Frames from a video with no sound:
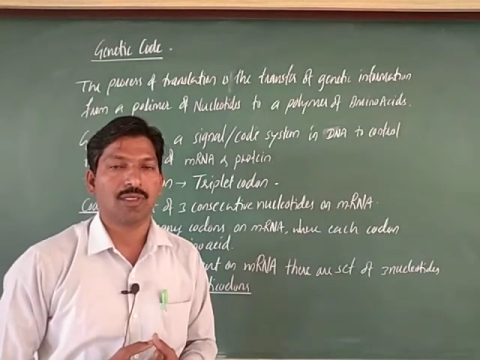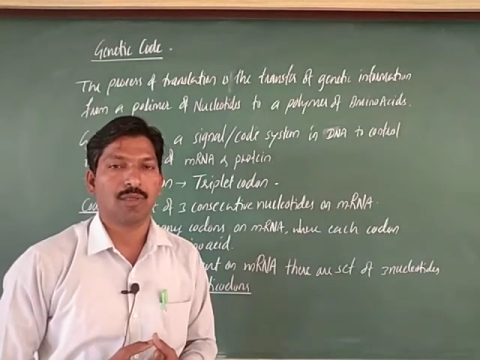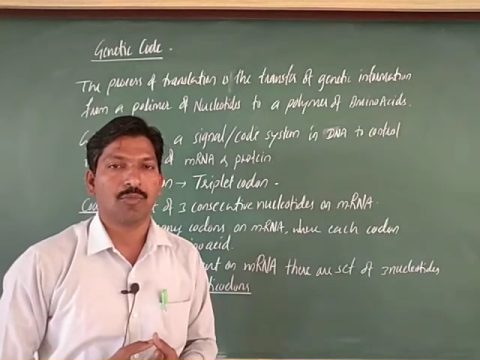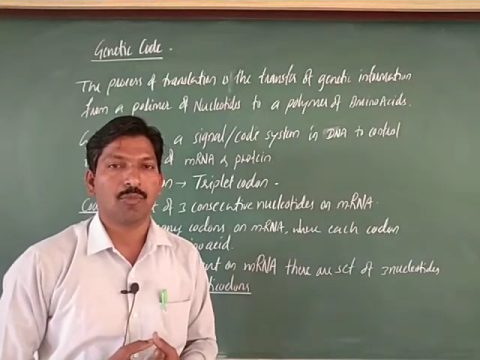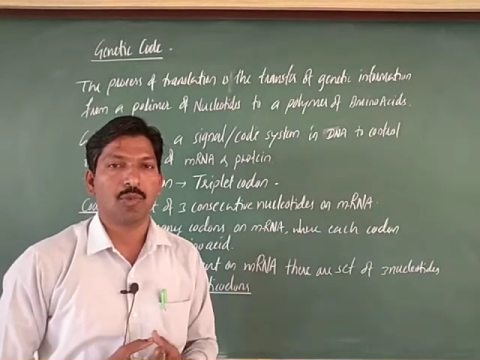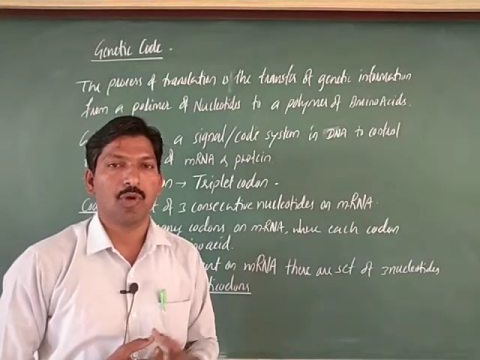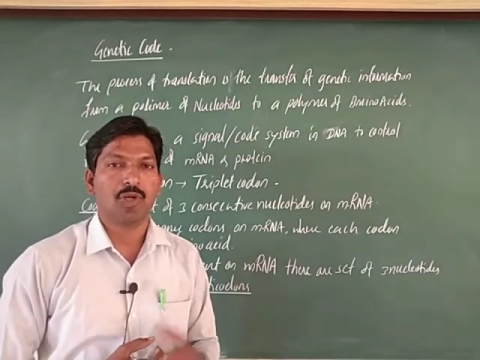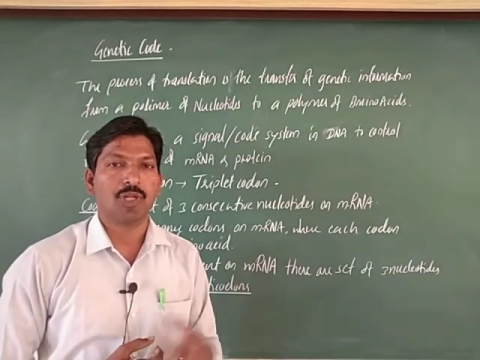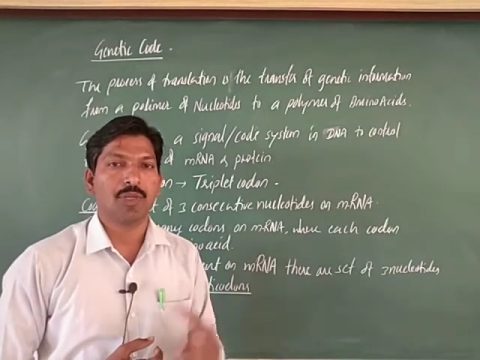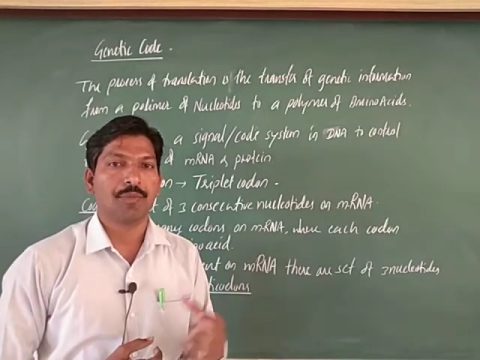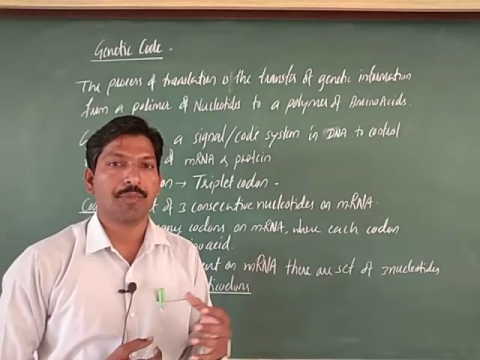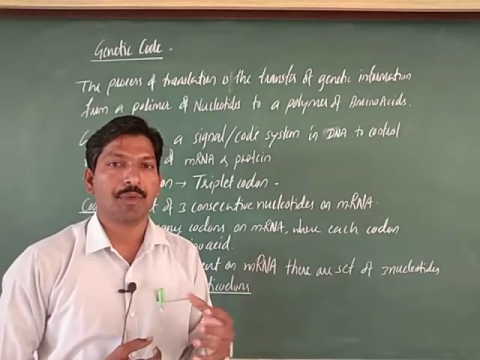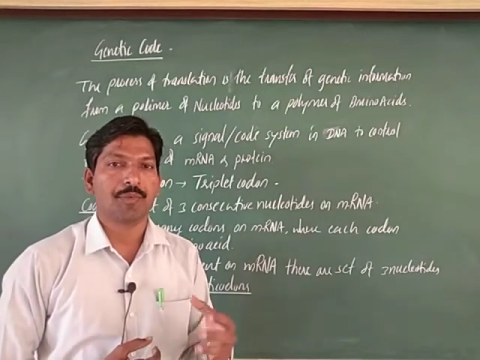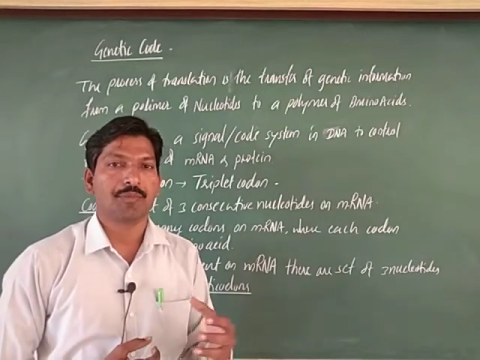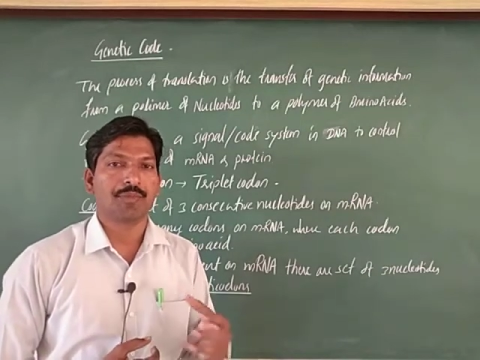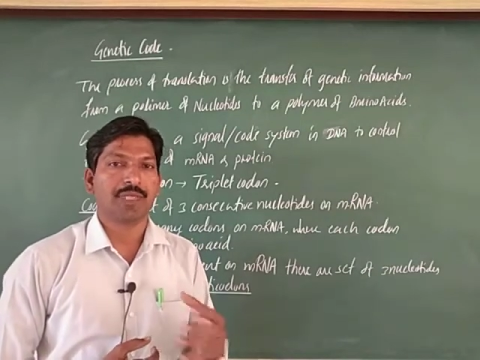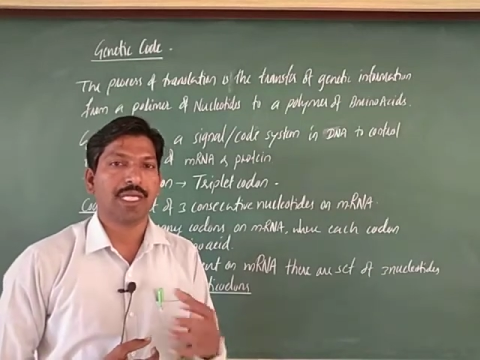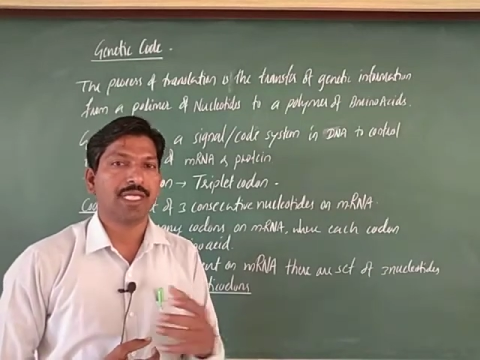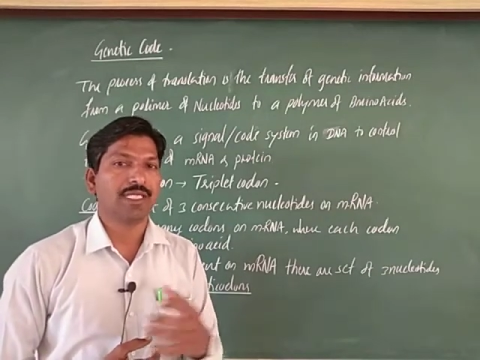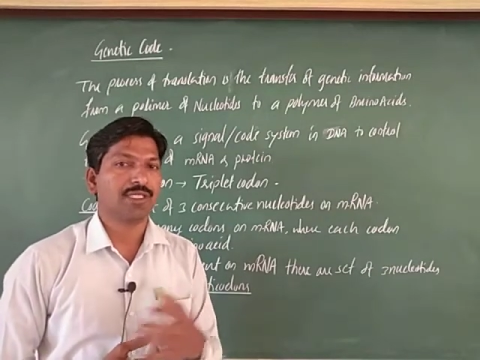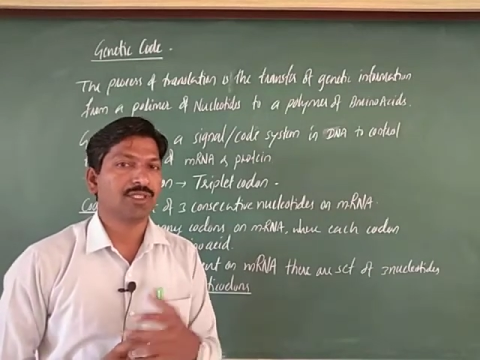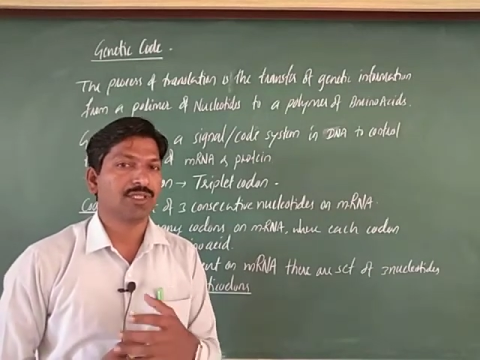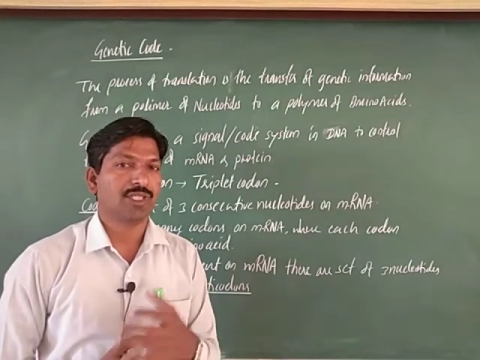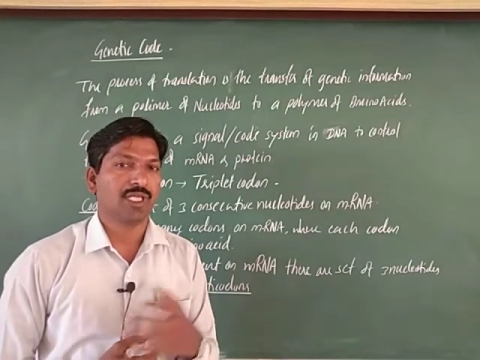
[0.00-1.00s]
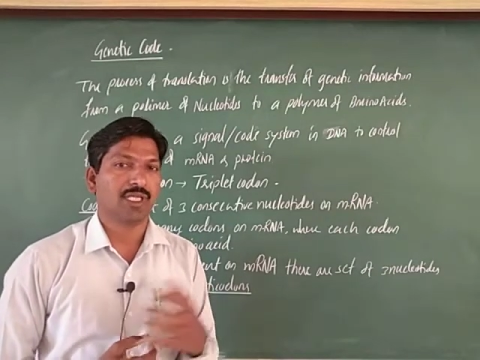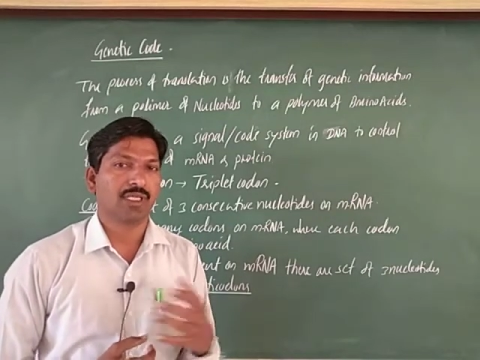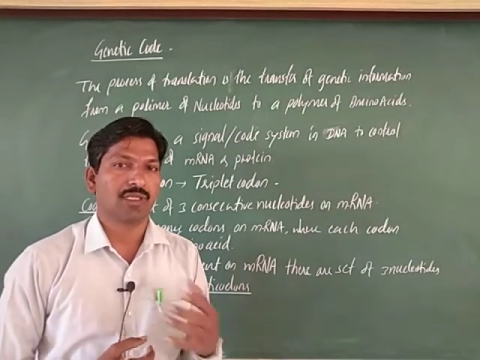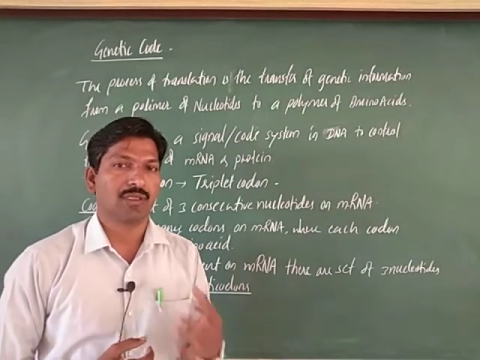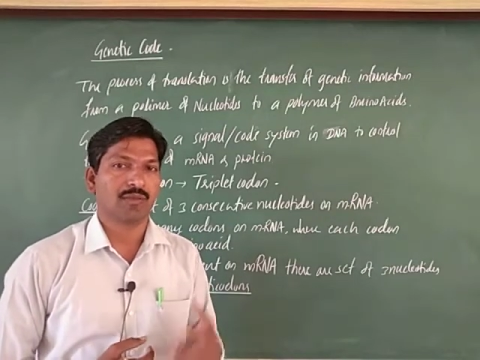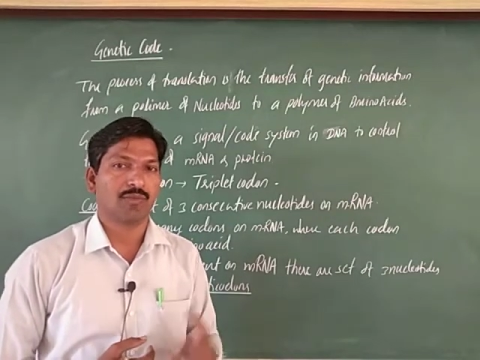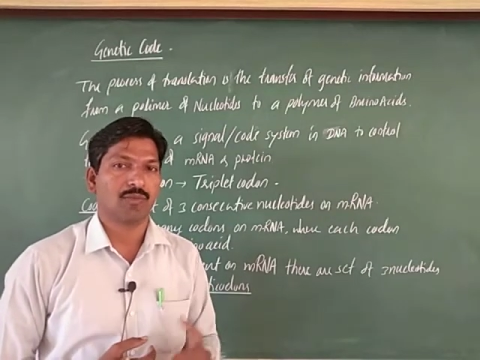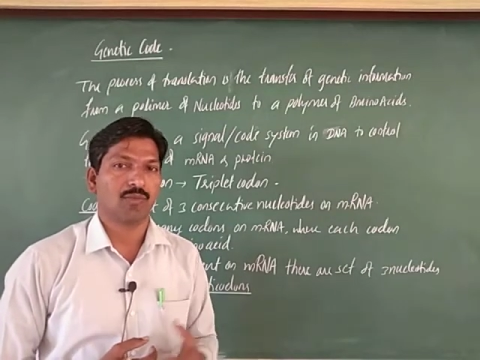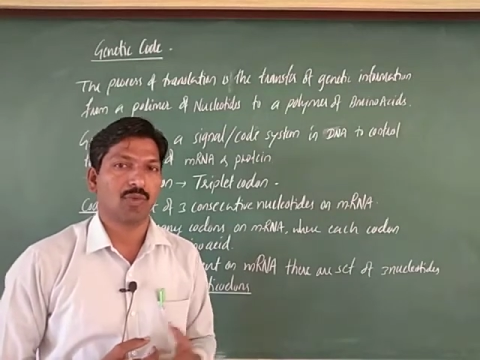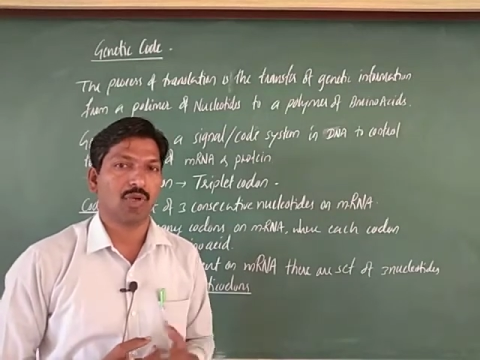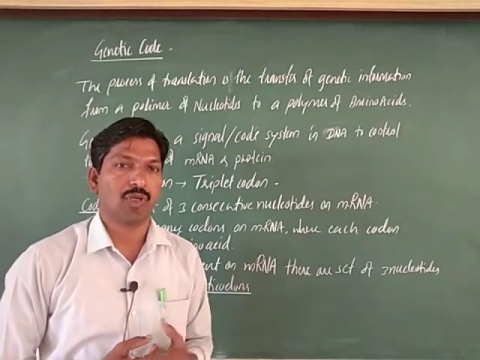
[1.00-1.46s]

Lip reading: polypeptide chain,